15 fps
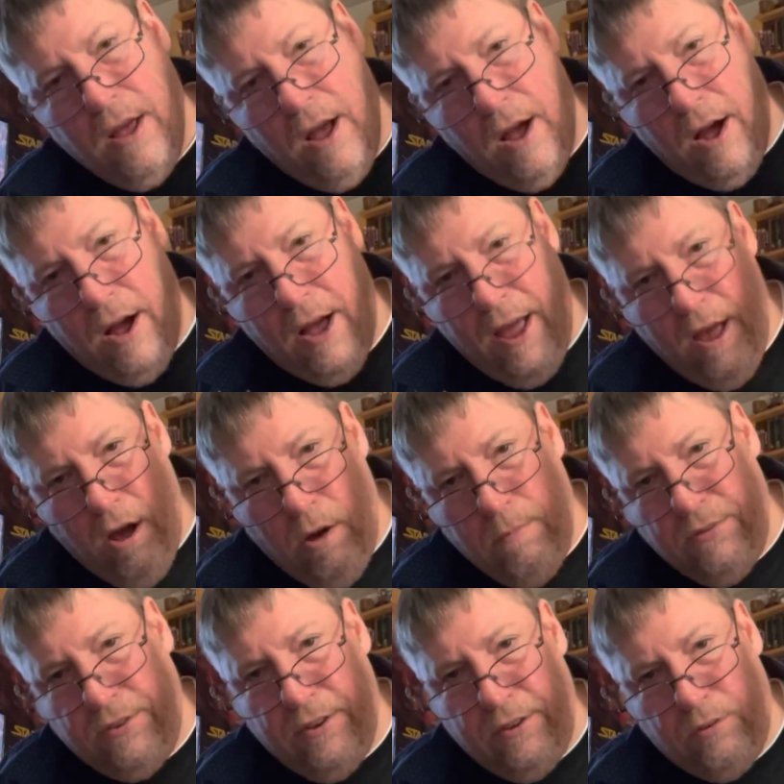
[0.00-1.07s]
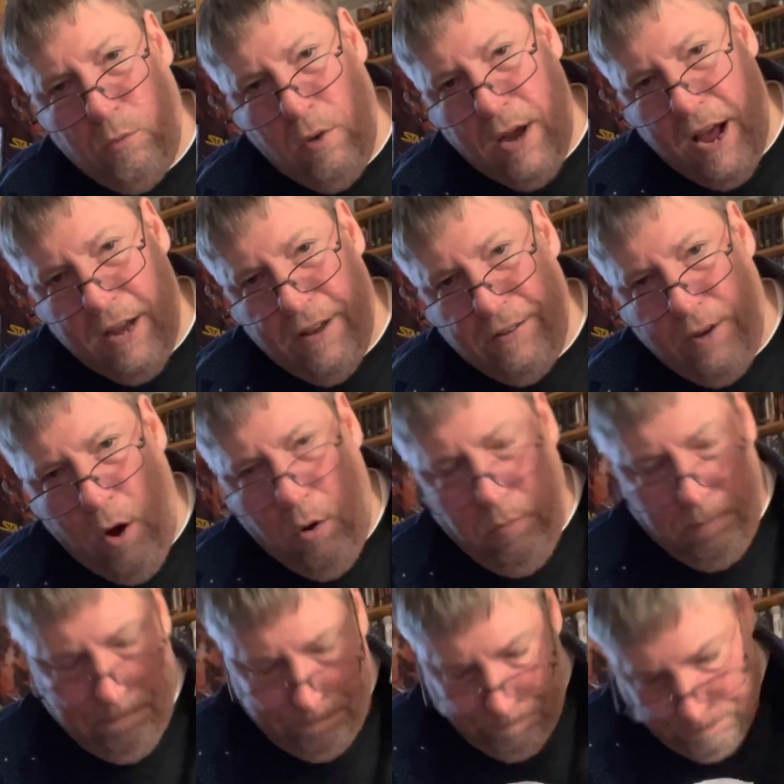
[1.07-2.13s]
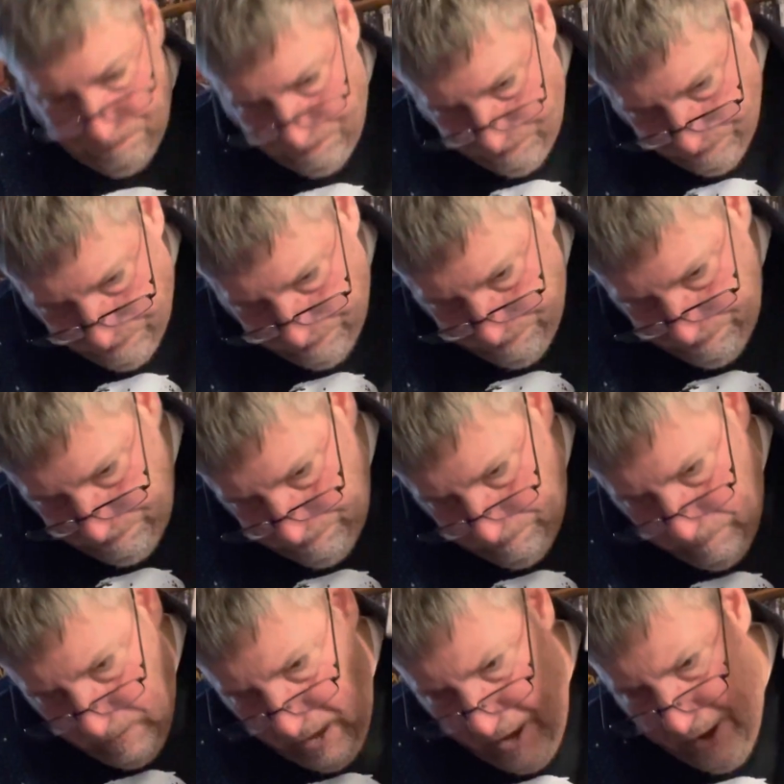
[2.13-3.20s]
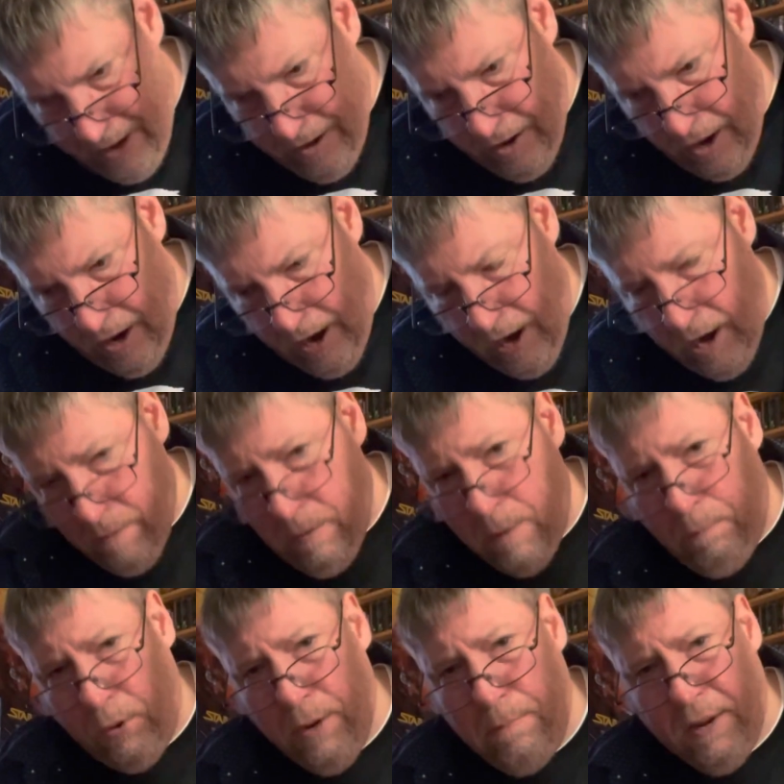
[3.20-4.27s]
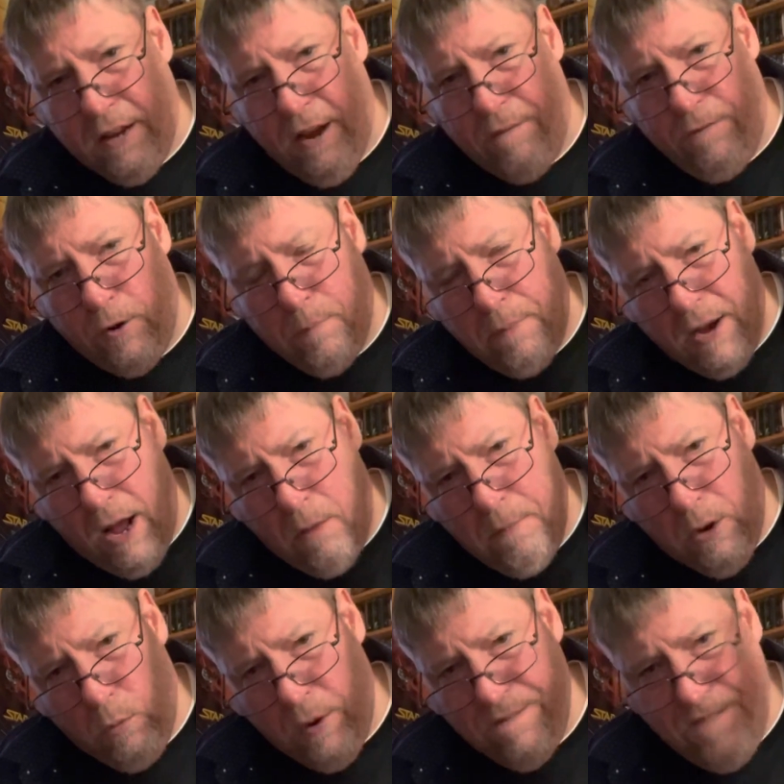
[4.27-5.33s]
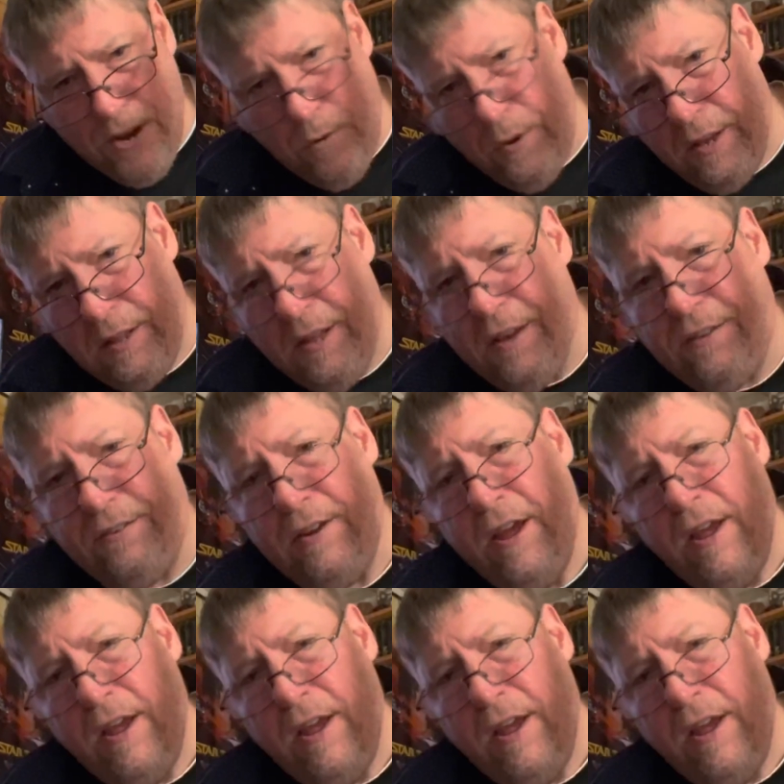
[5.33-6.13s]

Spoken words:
helms this one on his own. and a pretty big effort, but I'll be reviewing this